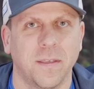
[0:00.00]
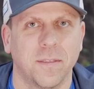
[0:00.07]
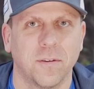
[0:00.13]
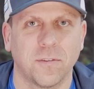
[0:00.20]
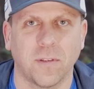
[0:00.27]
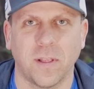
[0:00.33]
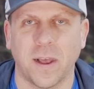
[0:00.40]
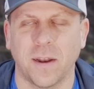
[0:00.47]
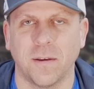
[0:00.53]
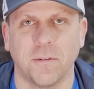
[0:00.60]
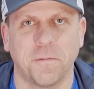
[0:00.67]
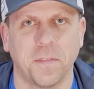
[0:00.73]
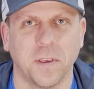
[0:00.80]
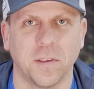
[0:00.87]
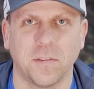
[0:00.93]
There's a lot
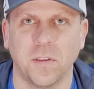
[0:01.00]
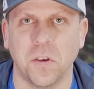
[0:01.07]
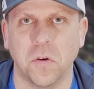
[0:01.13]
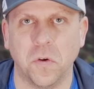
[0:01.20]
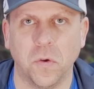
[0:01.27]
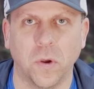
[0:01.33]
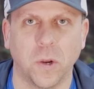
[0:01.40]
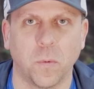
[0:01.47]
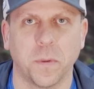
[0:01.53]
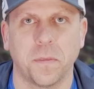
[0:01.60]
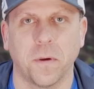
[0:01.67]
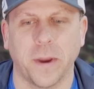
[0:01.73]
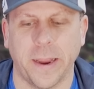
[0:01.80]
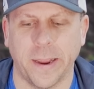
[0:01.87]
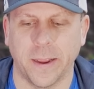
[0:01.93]
of things that you're doing with
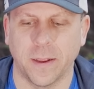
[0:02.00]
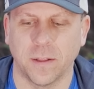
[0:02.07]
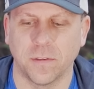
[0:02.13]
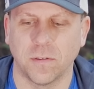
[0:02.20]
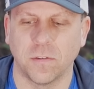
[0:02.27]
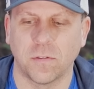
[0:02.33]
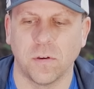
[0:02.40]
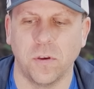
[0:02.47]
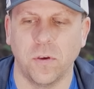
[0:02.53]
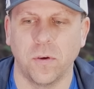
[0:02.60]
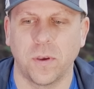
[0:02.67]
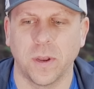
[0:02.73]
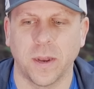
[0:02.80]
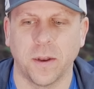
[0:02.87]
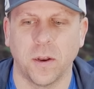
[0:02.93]
your hands and so you
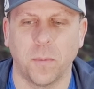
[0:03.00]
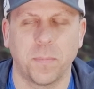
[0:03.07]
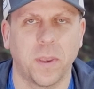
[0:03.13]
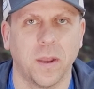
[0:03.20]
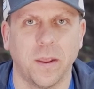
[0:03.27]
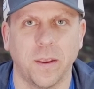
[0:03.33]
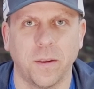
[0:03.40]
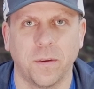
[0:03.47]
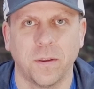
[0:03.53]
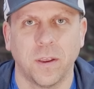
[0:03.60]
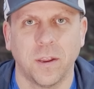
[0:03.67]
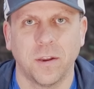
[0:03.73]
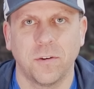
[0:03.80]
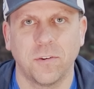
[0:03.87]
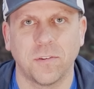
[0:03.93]
can end up getting
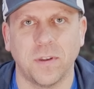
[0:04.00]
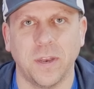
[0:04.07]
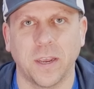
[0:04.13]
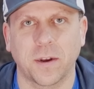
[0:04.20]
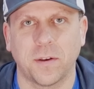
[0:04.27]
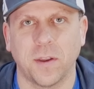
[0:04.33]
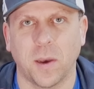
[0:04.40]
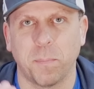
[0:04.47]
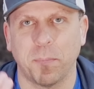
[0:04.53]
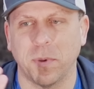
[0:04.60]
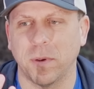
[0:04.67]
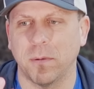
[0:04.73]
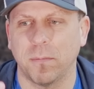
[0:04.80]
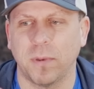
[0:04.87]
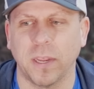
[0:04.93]
just nicked up
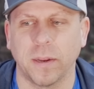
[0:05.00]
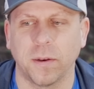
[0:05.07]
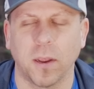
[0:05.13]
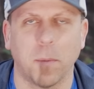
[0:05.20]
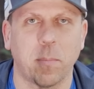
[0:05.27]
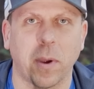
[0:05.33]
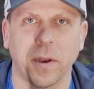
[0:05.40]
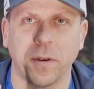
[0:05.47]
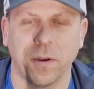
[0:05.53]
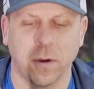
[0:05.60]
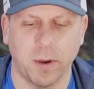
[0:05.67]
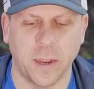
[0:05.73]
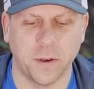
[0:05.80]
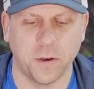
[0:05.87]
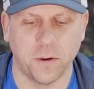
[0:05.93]
and dinged up on
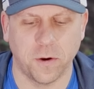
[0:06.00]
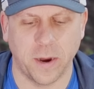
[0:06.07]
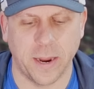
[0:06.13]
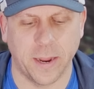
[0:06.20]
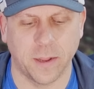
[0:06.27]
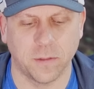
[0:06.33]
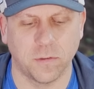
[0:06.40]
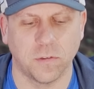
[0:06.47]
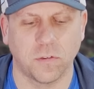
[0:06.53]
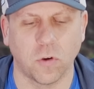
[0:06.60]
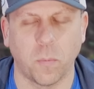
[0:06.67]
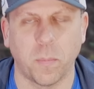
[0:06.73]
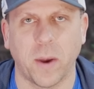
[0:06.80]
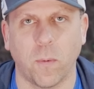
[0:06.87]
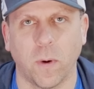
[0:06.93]
your end of your hands and
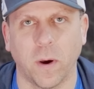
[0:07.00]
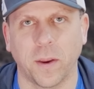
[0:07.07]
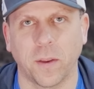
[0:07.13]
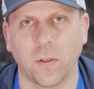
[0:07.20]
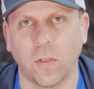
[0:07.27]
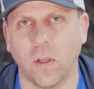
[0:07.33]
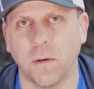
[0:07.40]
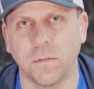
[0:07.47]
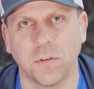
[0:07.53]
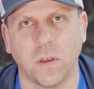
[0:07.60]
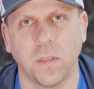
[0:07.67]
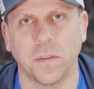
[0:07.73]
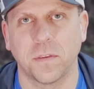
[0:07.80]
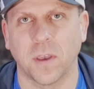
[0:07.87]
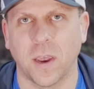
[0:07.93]
so by wearing gloves all
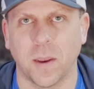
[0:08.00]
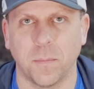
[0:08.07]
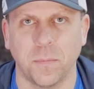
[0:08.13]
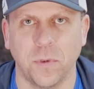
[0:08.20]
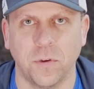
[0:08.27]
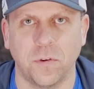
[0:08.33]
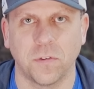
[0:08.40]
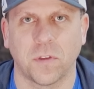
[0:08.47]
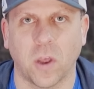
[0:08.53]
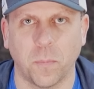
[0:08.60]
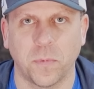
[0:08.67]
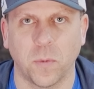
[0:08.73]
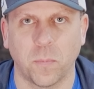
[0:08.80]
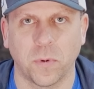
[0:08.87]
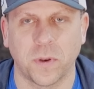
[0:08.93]
the time you just help
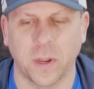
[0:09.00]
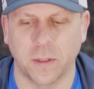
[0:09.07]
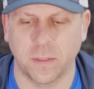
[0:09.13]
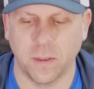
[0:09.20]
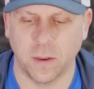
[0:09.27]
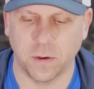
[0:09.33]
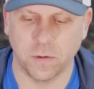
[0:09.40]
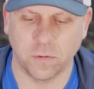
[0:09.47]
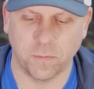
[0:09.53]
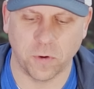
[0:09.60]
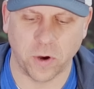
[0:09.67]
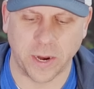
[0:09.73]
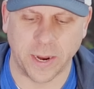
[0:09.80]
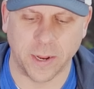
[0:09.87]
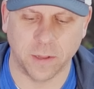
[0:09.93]
to protect the ends of
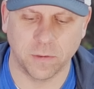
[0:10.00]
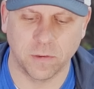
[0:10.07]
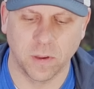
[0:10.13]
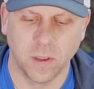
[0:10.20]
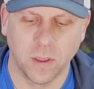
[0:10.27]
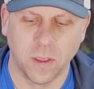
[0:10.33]
your hands.